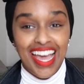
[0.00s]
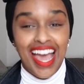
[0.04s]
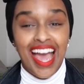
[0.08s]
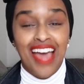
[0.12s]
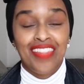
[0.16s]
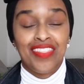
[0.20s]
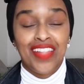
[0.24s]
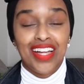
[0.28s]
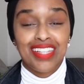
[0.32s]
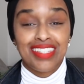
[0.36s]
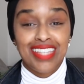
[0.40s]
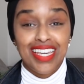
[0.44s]

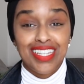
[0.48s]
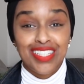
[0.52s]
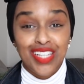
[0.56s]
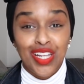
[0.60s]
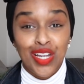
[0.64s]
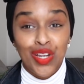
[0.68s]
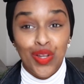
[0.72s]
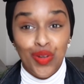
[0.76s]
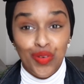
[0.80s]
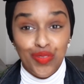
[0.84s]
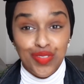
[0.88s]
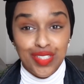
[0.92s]
and that takes a
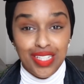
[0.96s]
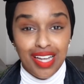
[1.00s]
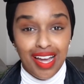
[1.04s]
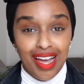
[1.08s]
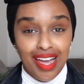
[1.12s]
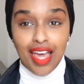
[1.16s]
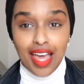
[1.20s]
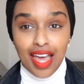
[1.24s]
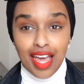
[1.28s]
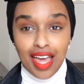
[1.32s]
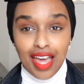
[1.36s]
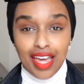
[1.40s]
lot of
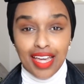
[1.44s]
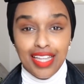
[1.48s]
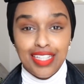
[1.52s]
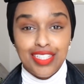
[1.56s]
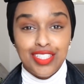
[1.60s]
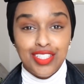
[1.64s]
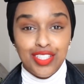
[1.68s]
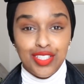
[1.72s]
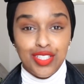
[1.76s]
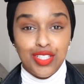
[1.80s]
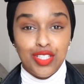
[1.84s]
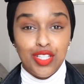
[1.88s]
time.
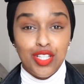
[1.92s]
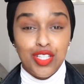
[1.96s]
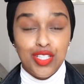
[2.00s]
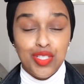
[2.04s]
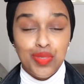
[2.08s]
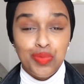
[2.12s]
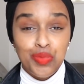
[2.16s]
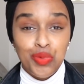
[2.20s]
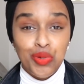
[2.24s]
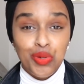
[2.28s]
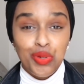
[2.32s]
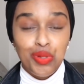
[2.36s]
It's just
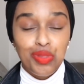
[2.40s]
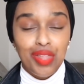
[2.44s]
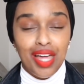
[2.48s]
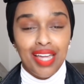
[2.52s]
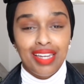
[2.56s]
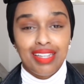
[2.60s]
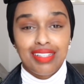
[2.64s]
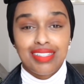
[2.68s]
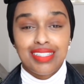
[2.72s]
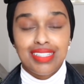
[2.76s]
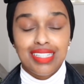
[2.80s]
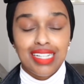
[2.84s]
smooth
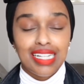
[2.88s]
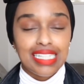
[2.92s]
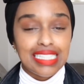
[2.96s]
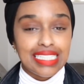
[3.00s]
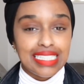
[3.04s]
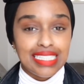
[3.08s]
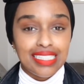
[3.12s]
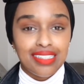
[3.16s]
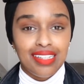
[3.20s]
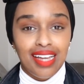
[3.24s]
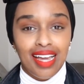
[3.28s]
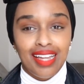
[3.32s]
and it's
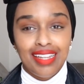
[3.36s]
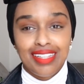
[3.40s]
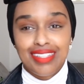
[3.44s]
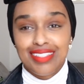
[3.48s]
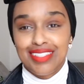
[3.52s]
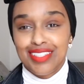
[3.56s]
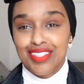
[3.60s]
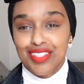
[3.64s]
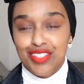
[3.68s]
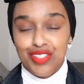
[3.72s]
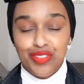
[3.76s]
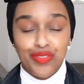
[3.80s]
clean and
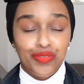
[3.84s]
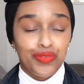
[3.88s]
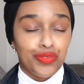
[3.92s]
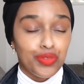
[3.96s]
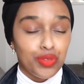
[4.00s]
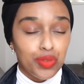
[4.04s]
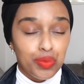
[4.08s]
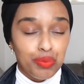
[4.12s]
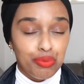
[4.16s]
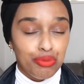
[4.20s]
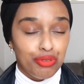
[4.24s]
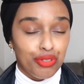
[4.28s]
it's just
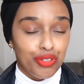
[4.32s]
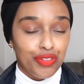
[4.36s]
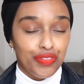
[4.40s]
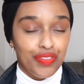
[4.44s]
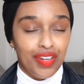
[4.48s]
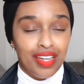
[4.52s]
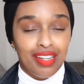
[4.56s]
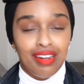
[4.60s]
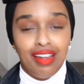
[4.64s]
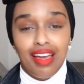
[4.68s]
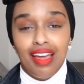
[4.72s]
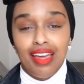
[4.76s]

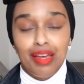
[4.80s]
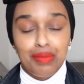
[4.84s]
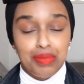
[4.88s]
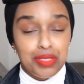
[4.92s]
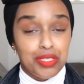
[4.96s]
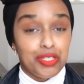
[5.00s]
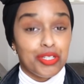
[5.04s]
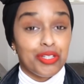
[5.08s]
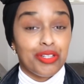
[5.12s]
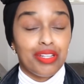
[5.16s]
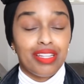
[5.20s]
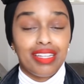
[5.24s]
foolproof, and I
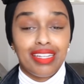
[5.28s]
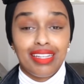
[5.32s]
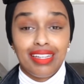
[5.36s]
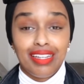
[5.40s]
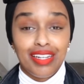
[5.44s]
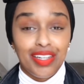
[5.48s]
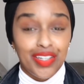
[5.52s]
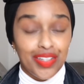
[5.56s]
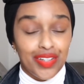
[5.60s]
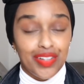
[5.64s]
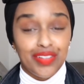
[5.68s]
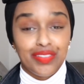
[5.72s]
absolutely
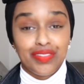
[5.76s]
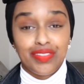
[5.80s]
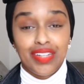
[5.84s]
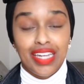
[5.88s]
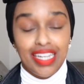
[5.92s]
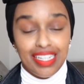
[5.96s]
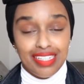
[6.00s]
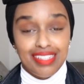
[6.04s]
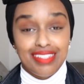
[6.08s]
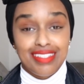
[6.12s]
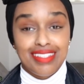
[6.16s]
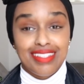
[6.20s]
love
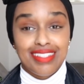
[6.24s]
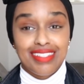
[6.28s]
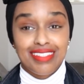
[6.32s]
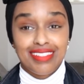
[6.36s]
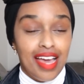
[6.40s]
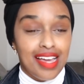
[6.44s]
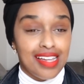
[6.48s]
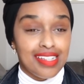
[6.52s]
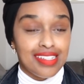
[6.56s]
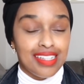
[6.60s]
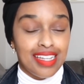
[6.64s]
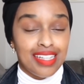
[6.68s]
it.
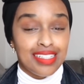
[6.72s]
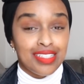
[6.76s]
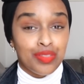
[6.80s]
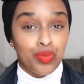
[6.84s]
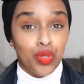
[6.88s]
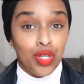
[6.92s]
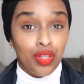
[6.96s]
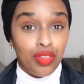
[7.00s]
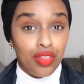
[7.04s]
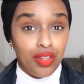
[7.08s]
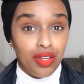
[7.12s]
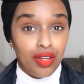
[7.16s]
And it's
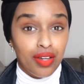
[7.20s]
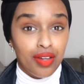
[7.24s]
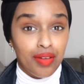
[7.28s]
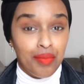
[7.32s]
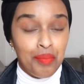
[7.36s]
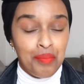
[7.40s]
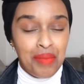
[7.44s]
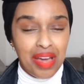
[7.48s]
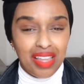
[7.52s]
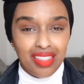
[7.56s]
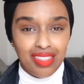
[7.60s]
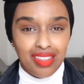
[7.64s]
one of
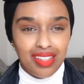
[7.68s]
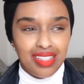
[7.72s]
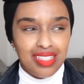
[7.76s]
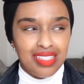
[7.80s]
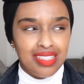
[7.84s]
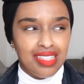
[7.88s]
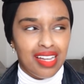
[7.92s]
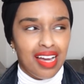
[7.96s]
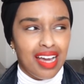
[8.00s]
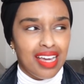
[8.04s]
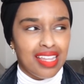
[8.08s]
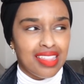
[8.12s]
the
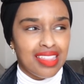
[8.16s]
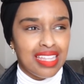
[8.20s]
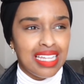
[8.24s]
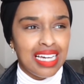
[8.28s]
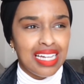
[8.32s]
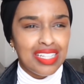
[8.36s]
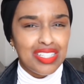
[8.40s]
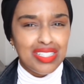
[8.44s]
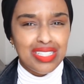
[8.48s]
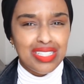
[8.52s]
methods that I think I